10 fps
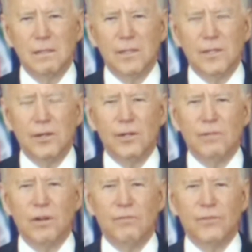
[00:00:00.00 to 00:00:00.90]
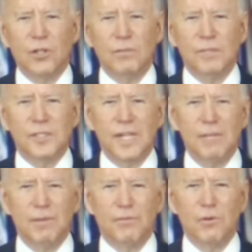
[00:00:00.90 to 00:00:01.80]
You know, you've often heard me
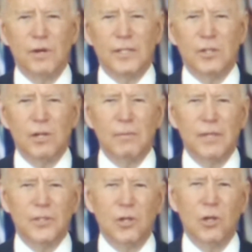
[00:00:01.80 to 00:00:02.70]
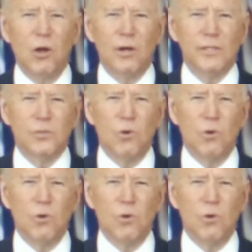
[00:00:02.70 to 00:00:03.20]
say before, I talk about the longest